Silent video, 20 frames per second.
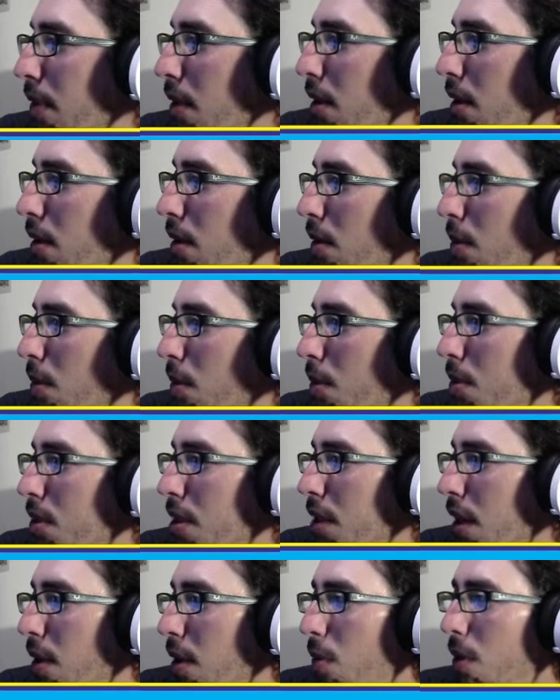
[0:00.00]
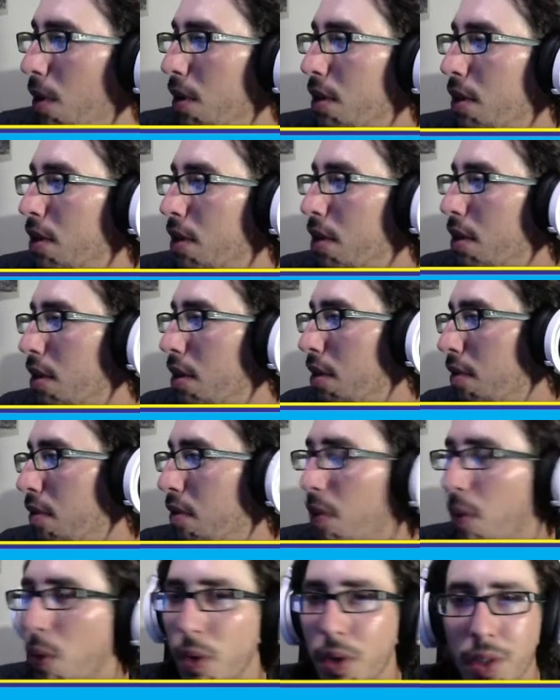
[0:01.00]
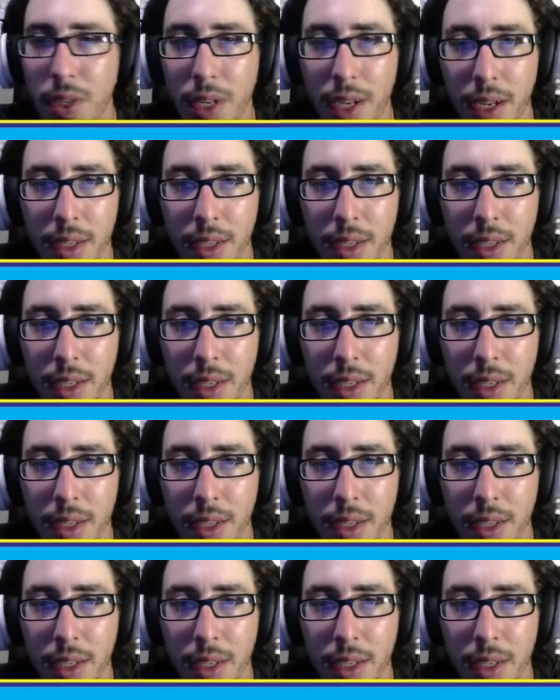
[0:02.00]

What was the other one? Vortex